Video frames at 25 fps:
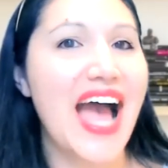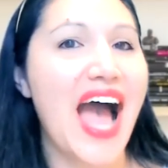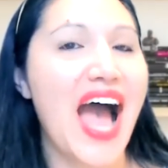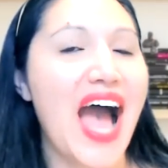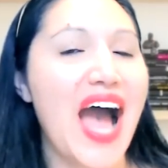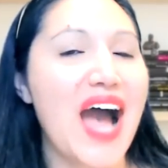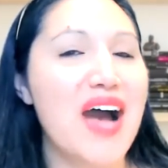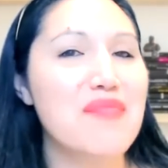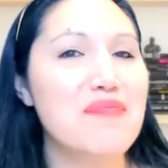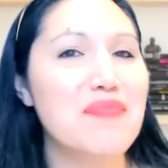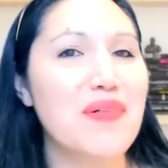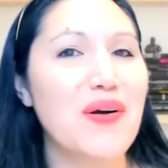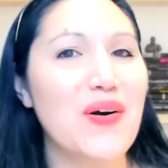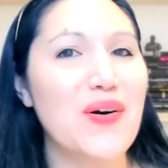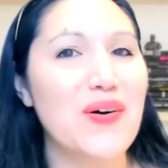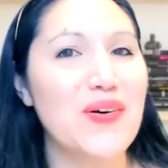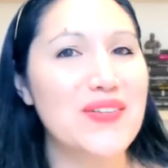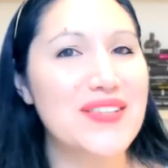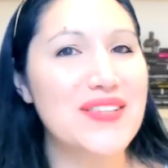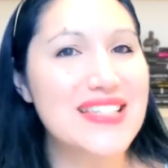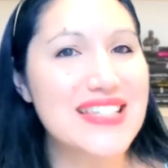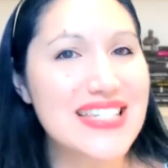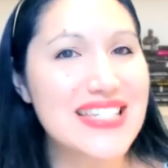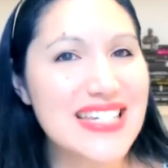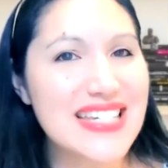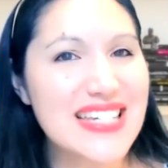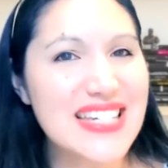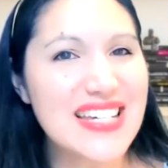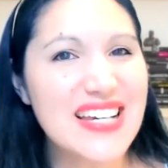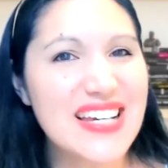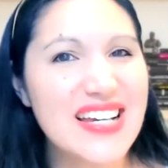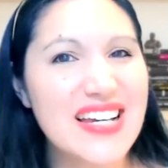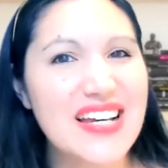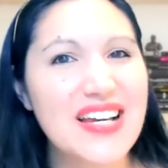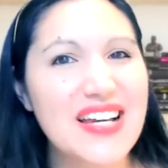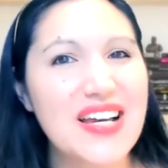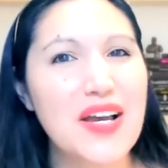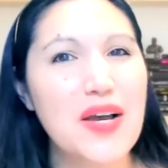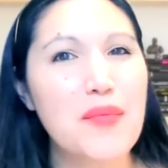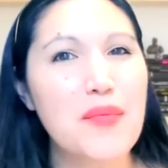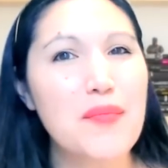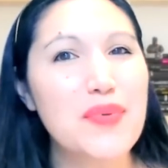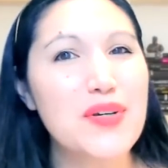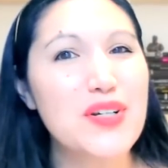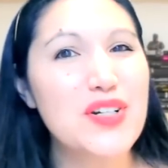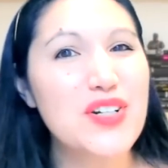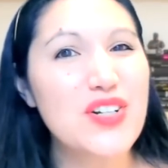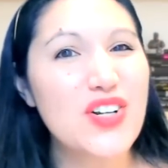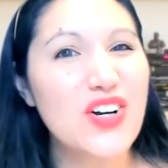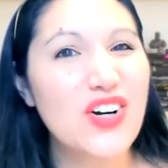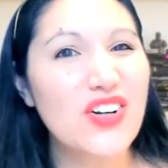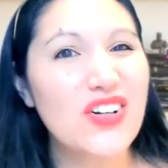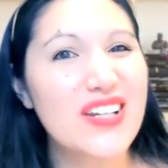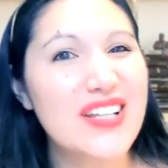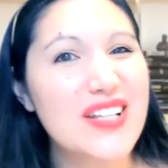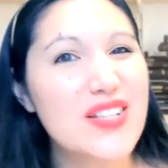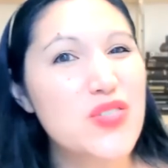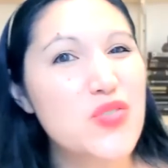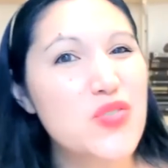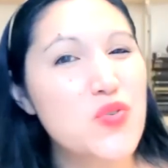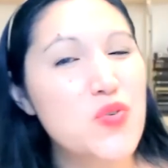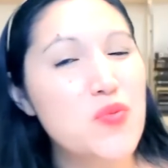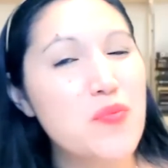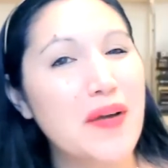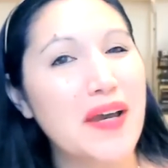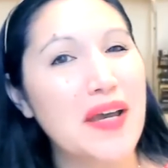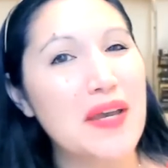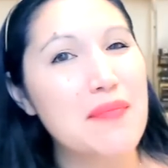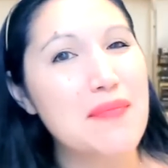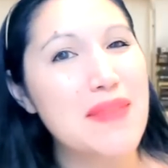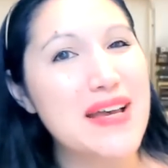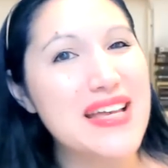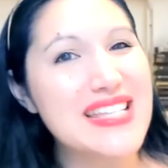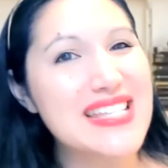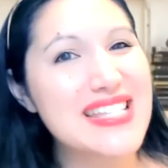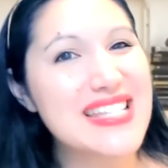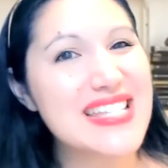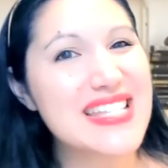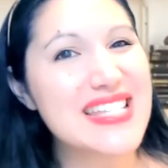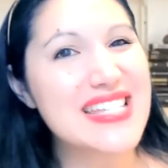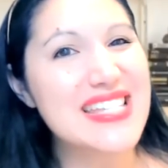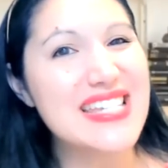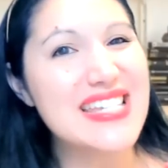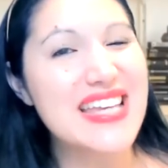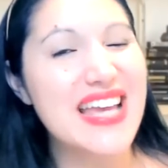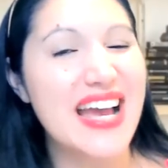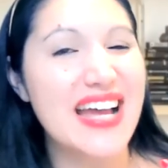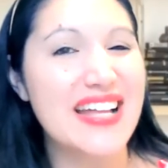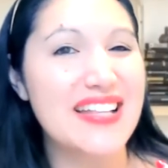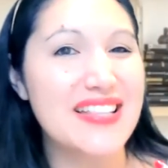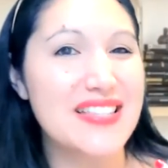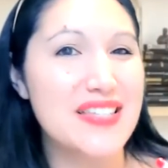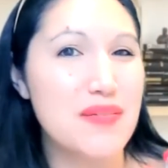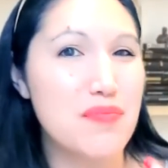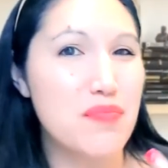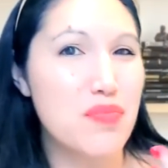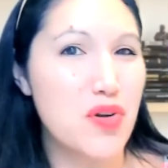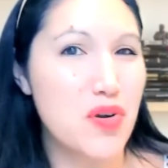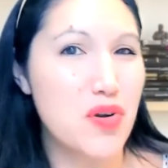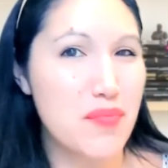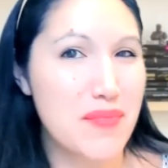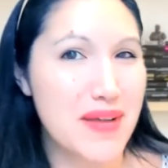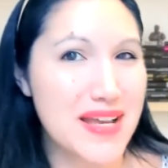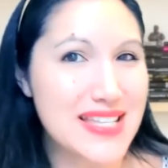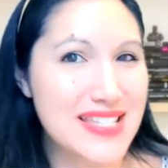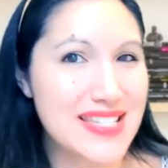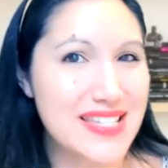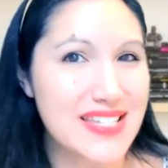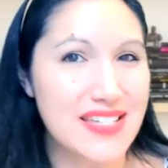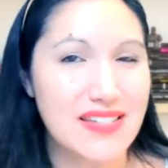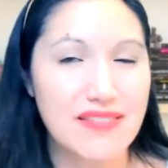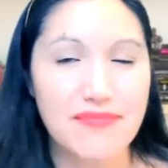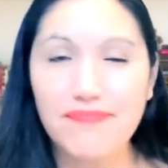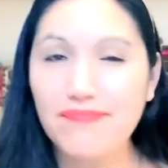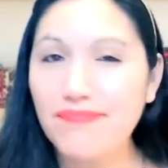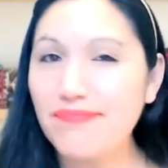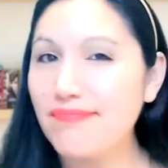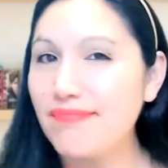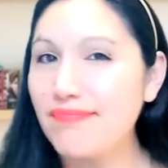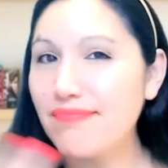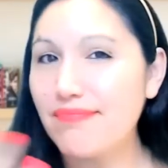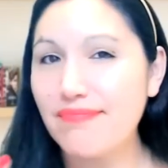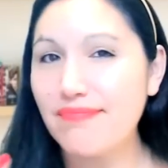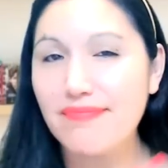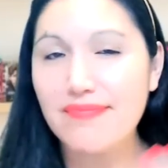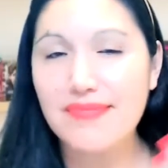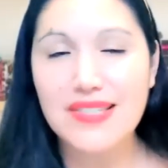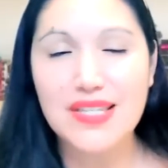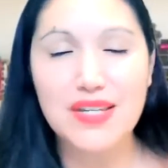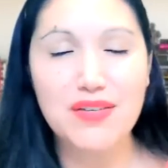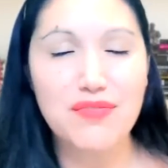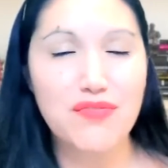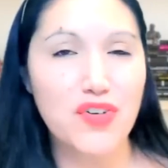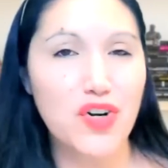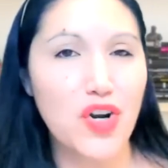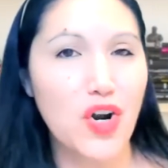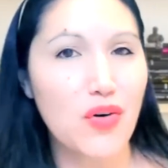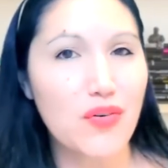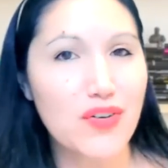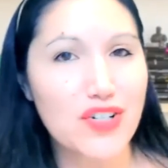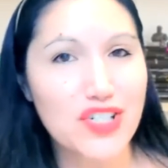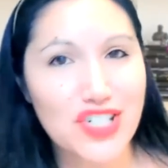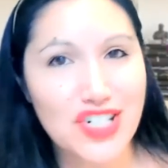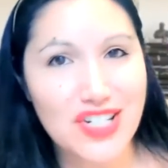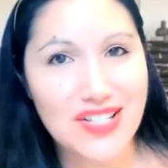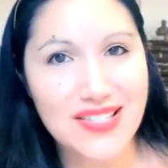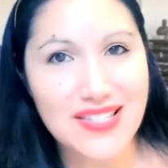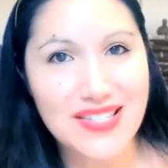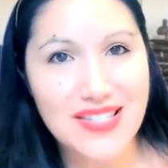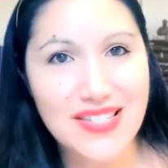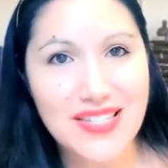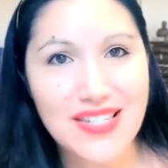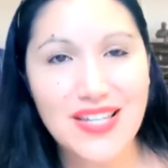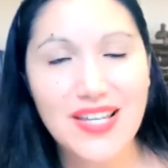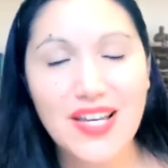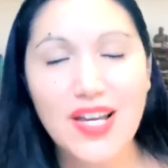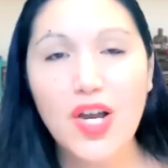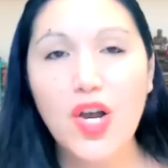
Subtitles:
apprenti, but not in suprématie and diplomatie. Different origins.